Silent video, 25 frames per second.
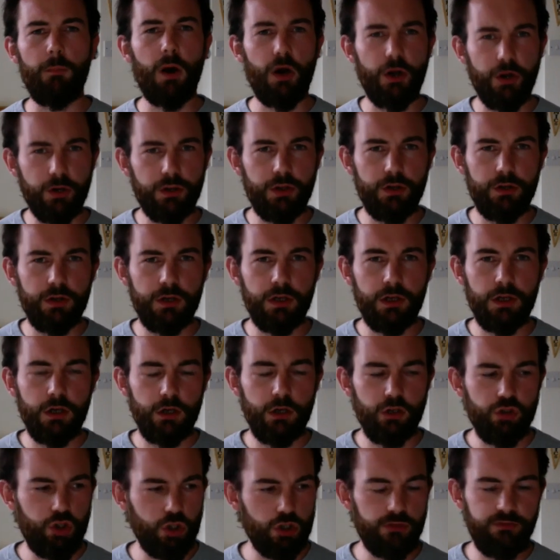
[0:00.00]
about it,
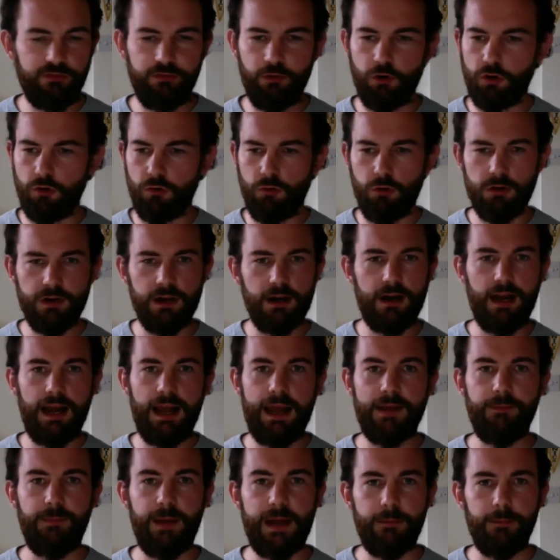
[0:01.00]
just for ordinary
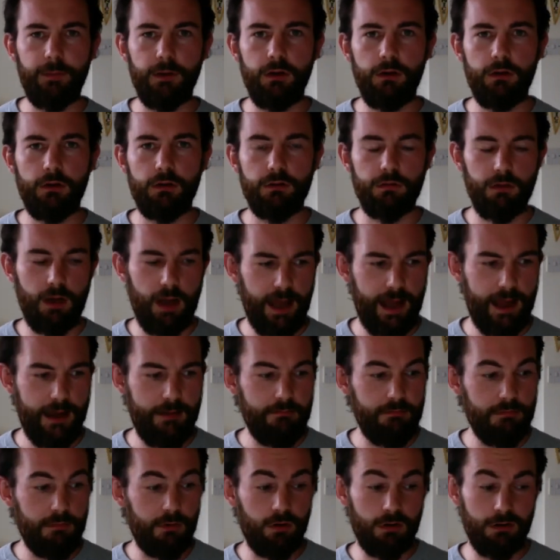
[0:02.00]
lay people
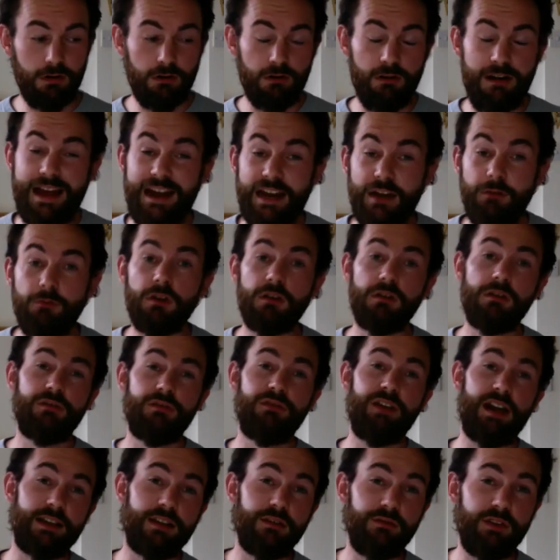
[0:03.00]
or anyone
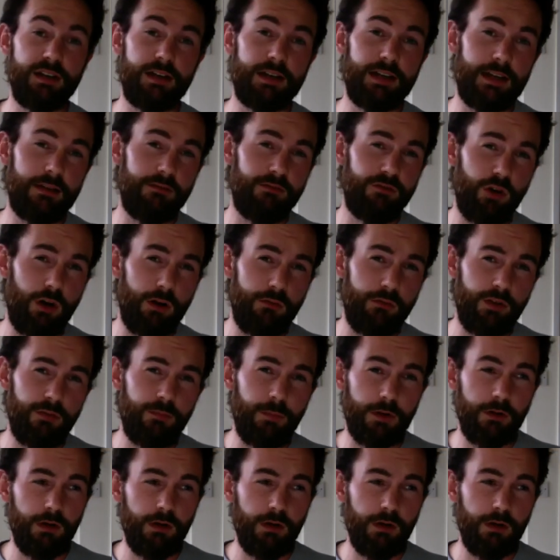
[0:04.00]
effectively to get involved with.